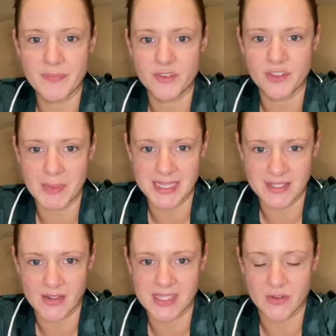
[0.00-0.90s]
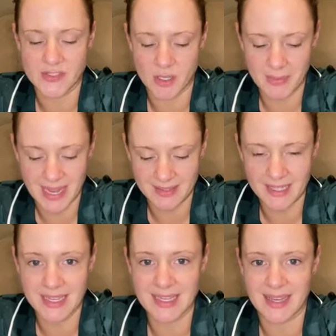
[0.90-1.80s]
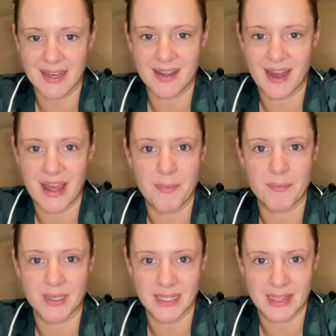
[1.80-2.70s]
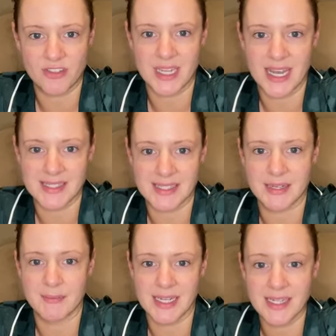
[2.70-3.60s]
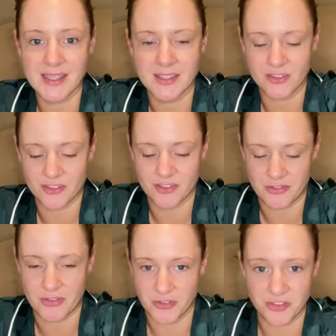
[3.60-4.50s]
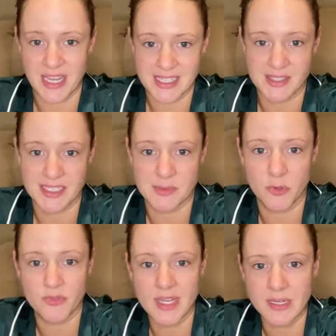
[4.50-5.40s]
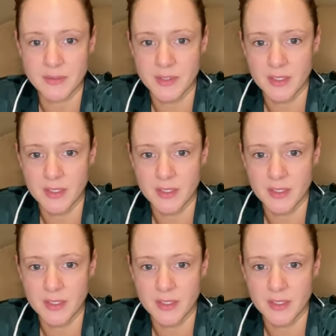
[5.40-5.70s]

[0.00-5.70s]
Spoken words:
She picks at herself so badly. Yeah, I believe she has admitted that she feels she has dysmorphia.